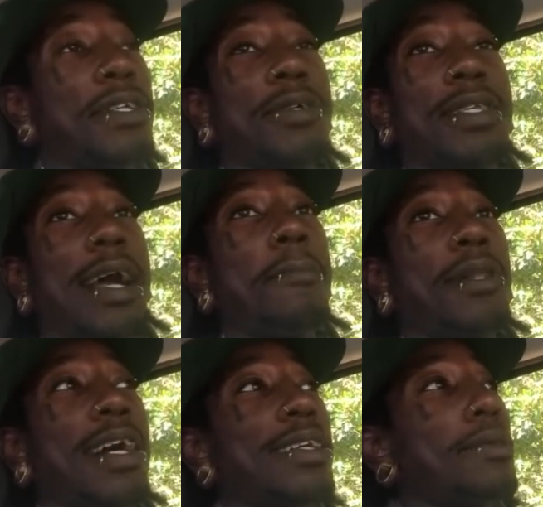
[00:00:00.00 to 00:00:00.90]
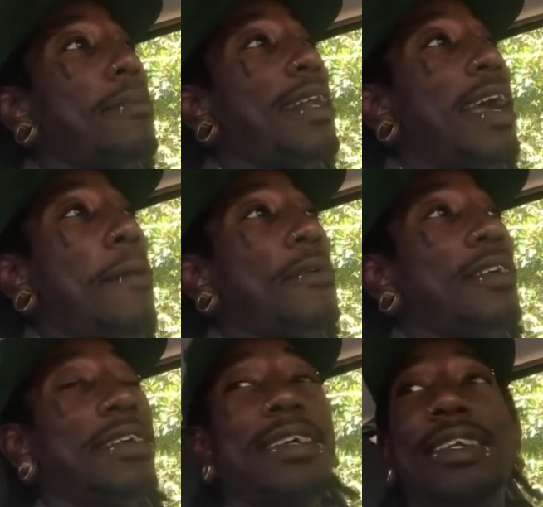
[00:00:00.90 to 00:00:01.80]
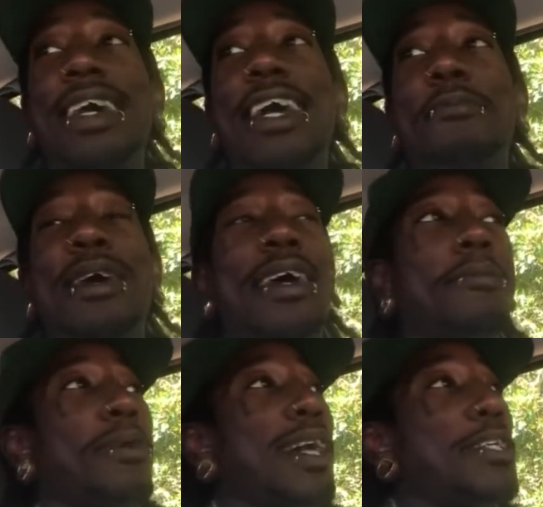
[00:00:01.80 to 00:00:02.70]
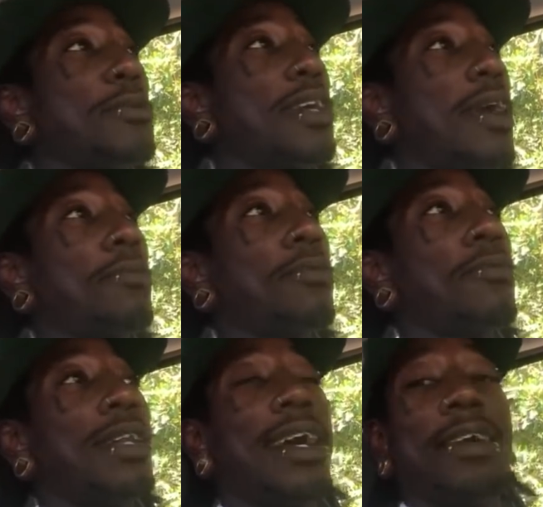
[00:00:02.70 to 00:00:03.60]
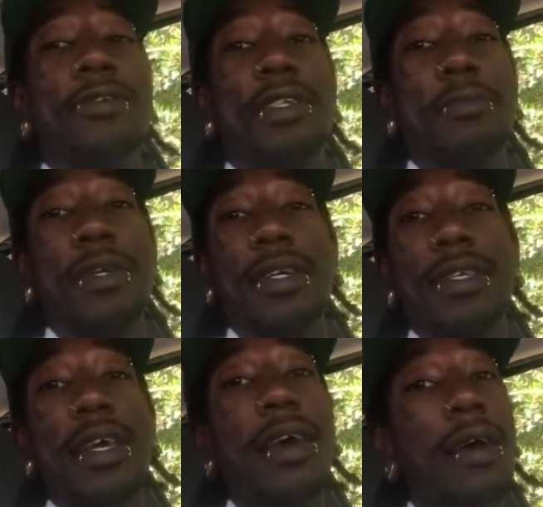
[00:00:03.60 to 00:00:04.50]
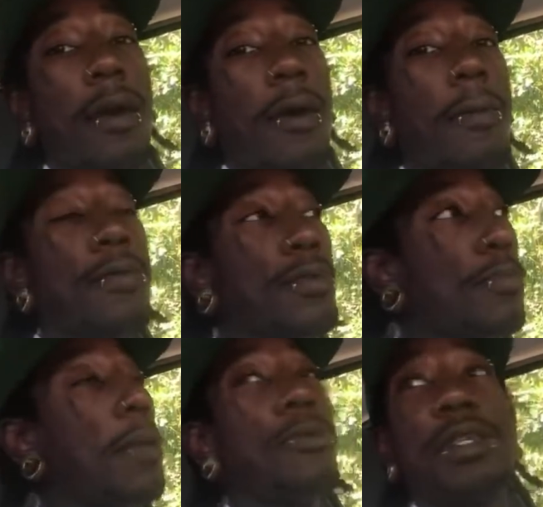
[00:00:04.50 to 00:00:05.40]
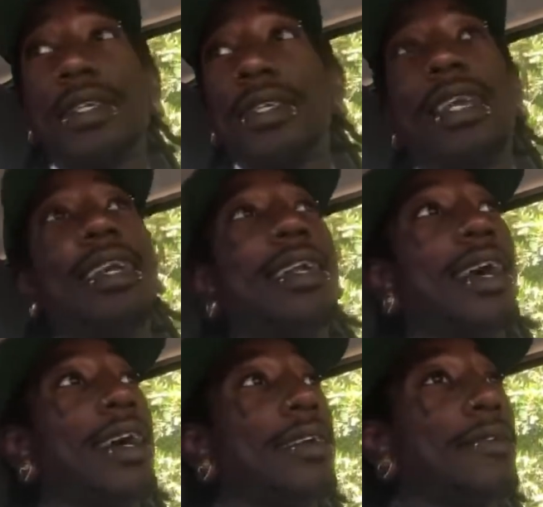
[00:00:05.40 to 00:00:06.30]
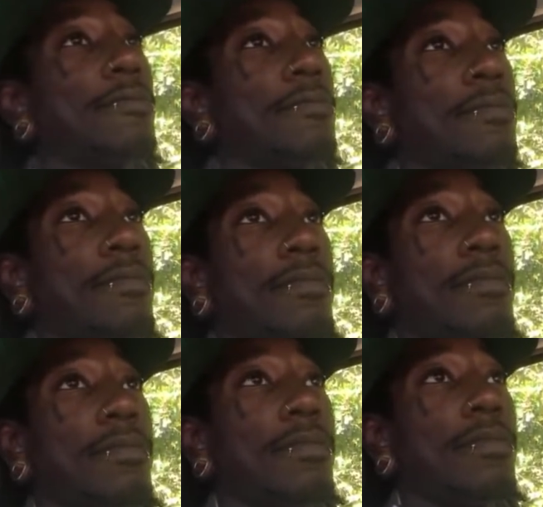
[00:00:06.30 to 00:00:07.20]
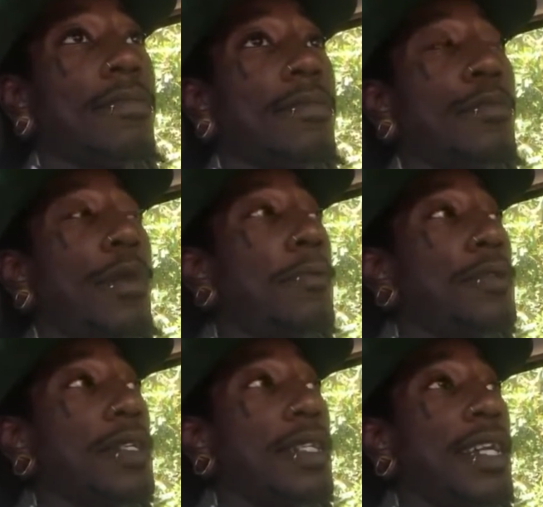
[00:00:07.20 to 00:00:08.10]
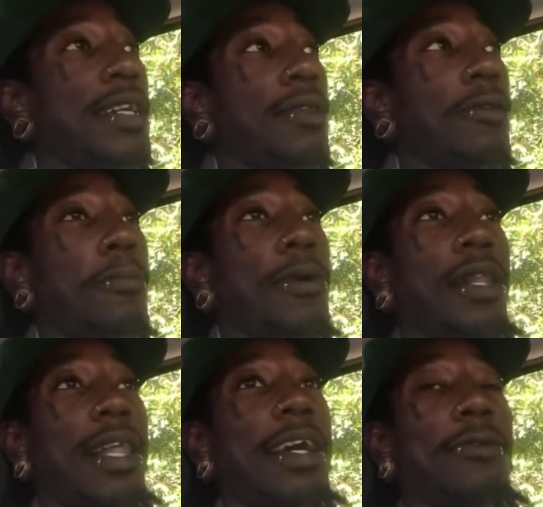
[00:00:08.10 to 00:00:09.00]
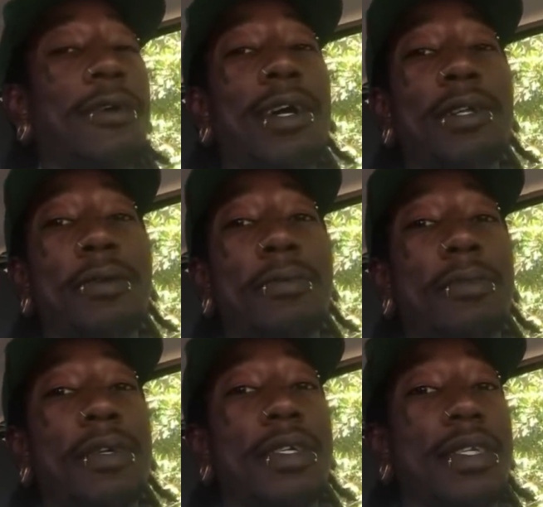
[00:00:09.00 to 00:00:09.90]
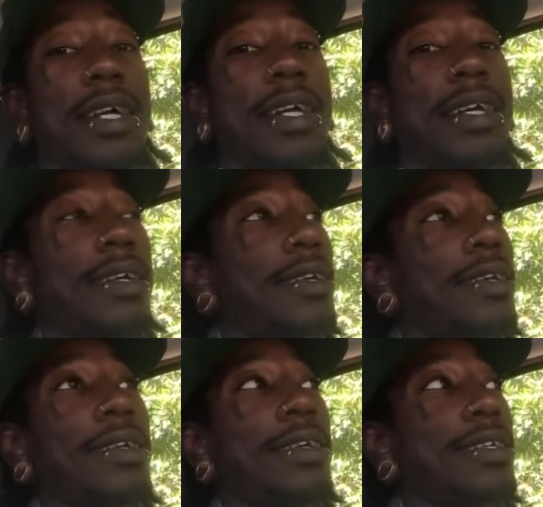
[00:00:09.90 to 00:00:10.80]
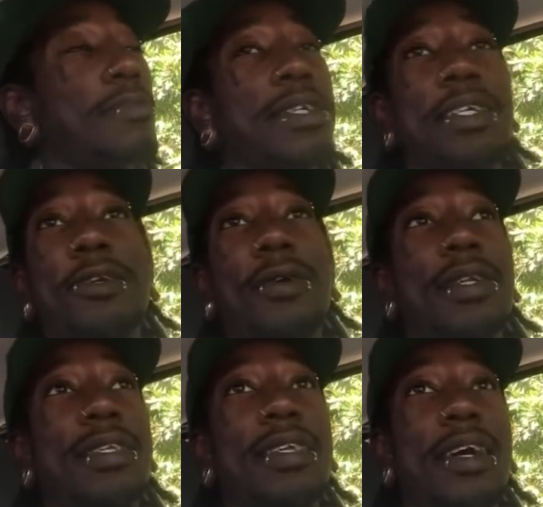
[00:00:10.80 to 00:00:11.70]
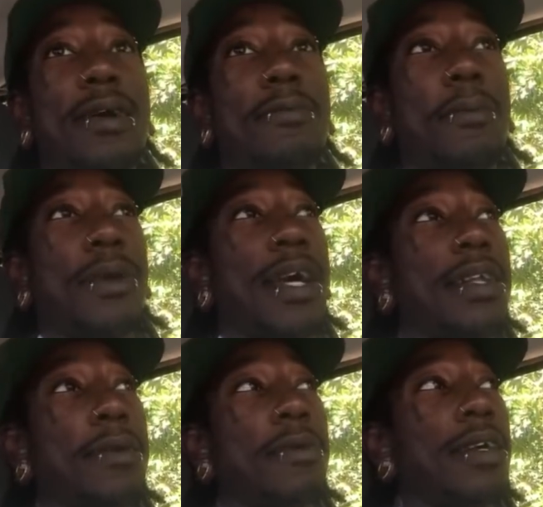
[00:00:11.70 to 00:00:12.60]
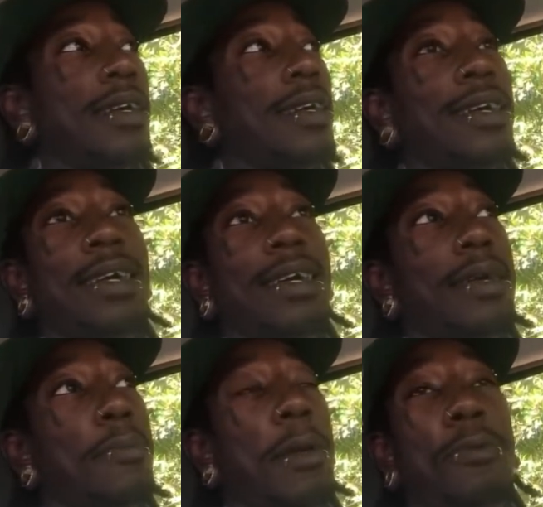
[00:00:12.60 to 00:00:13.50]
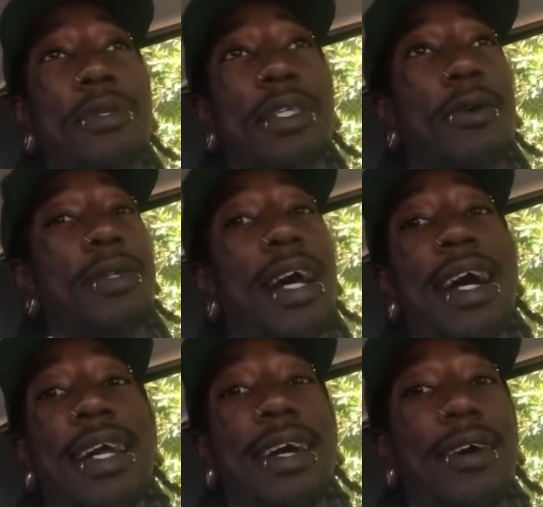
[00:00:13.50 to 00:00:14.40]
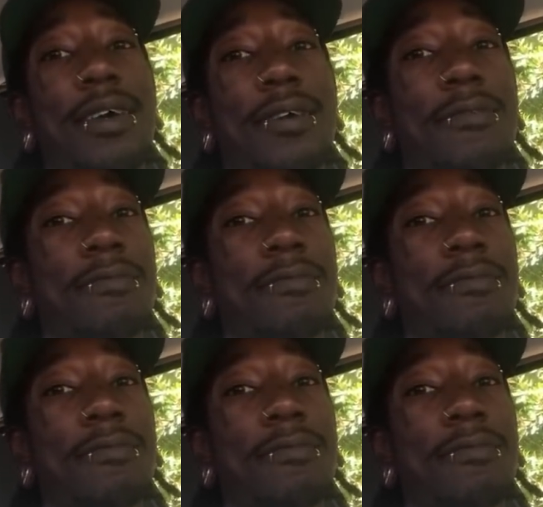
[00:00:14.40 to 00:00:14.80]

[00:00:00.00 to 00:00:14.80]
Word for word: She was like, I'm glad somebody having a good day, man. I'm glad you came through with that energy because people just need that people just need a little bit of light around them because like especially during this time the pandemic people still dying out here